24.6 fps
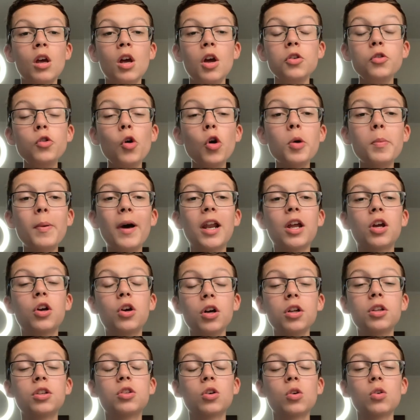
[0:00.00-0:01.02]
Talk about a
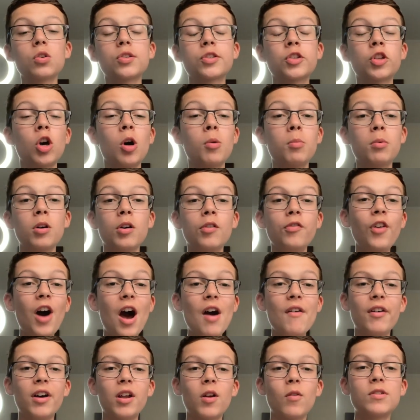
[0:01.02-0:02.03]
good doorstop.
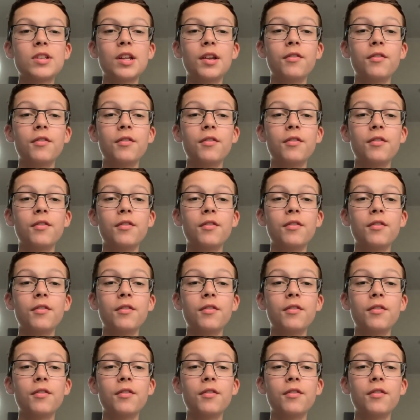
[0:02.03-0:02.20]
5 out of 10